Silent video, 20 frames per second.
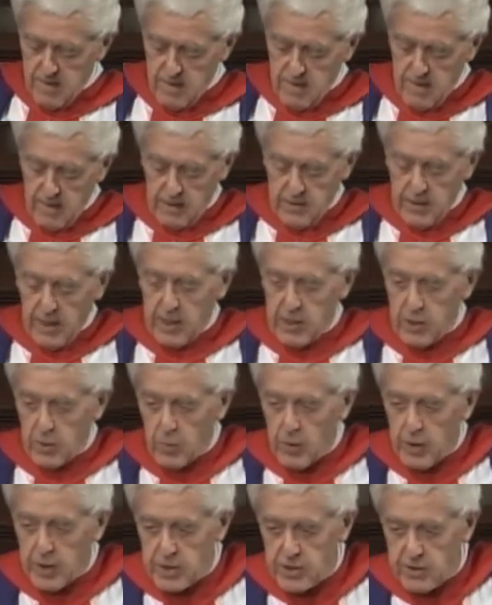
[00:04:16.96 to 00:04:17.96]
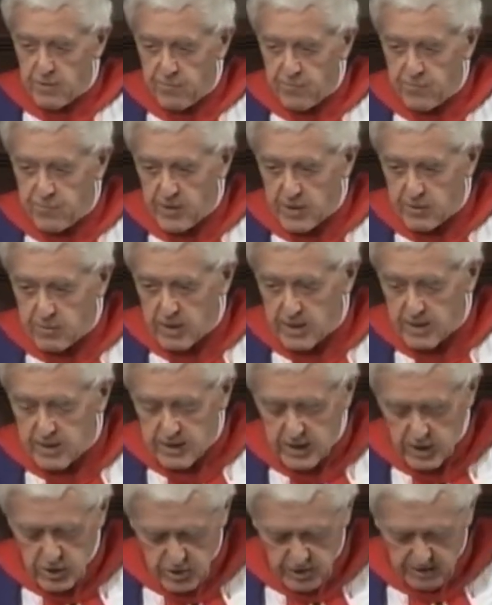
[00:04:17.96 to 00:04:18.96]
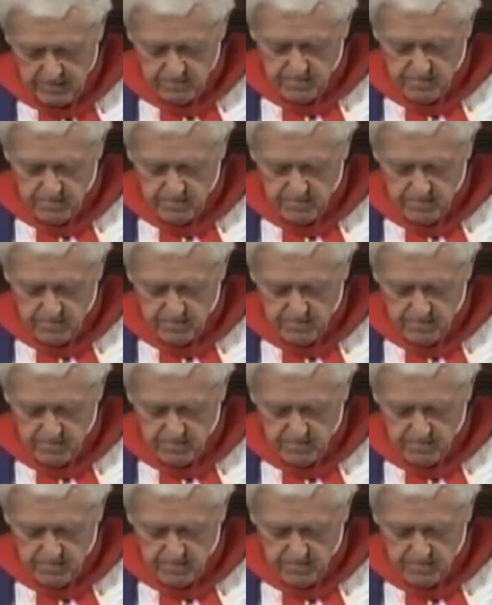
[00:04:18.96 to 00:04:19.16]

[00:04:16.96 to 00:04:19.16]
And they are the words of Friedrich Nietzsche,